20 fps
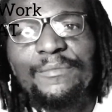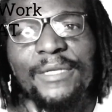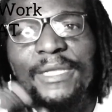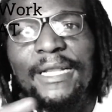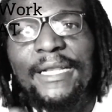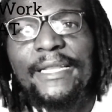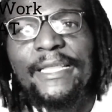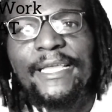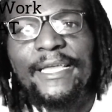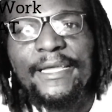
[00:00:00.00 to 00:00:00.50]

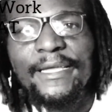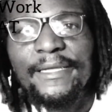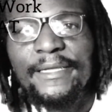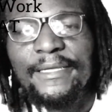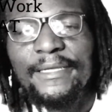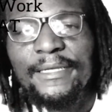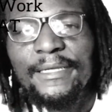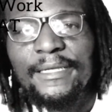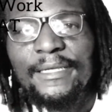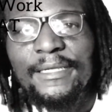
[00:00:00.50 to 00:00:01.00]
clear,
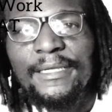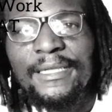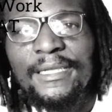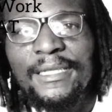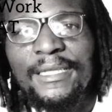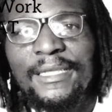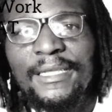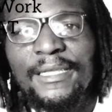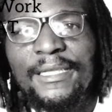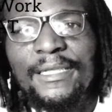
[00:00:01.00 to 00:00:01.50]

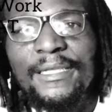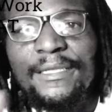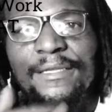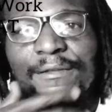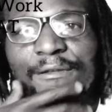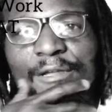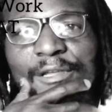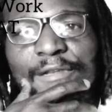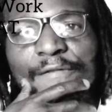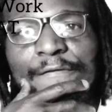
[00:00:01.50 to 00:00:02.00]
you
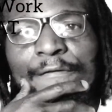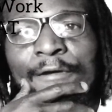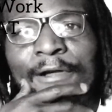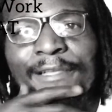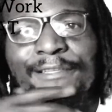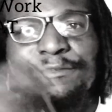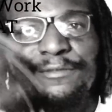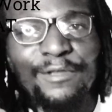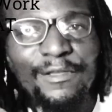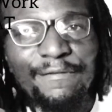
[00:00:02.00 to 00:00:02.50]
know, and for
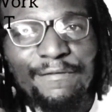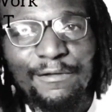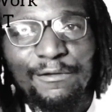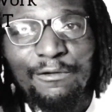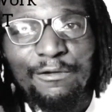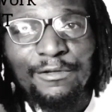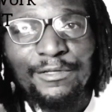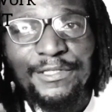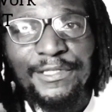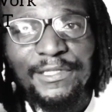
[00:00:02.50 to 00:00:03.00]
us to have a
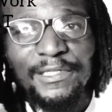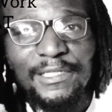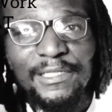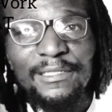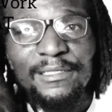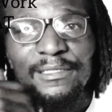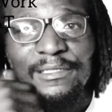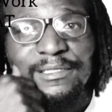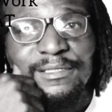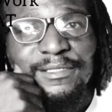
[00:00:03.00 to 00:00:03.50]

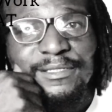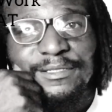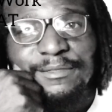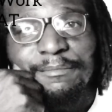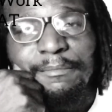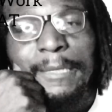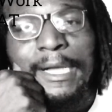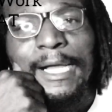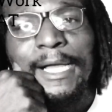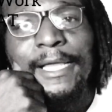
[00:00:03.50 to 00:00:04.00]
conscious
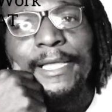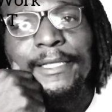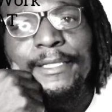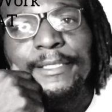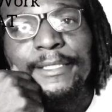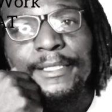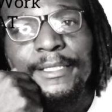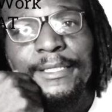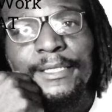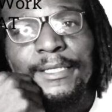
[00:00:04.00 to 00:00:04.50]

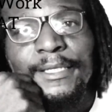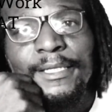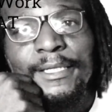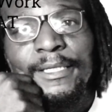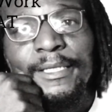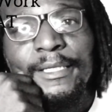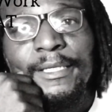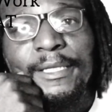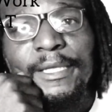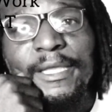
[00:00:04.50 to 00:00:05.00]
mind
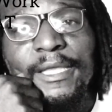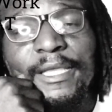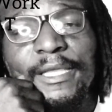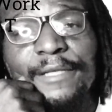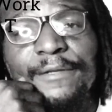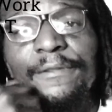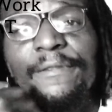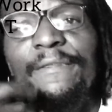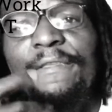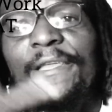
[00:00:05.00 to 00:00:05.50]

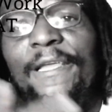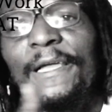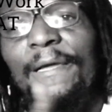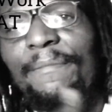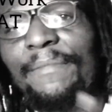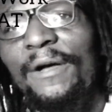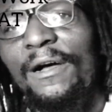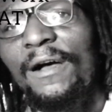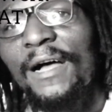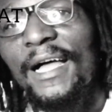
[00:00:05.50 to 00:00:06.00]
and to think
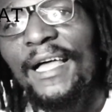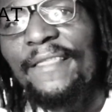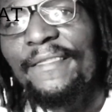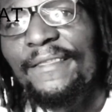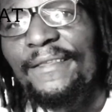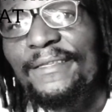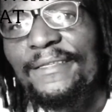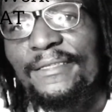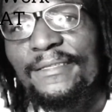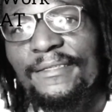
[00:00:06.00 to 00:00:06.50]
about
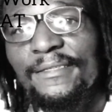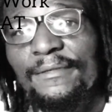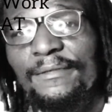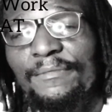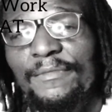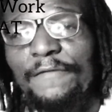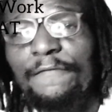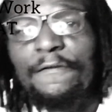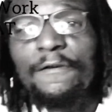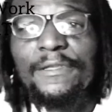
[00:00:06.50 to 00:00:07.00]
others
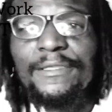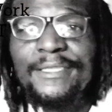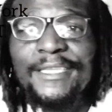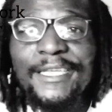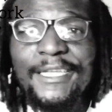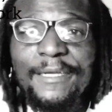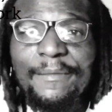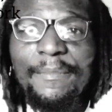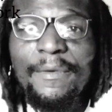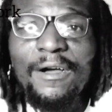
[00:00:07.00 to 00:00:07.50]
before we
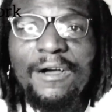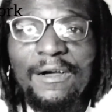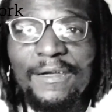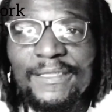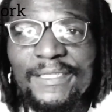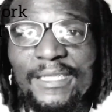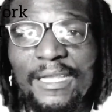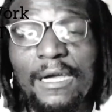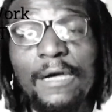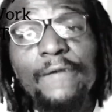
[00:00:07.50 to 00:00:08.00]
think about
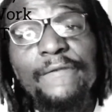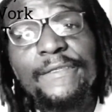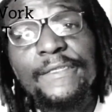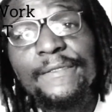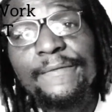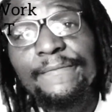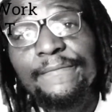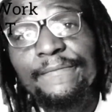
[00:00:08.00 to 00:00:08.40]
ourselves.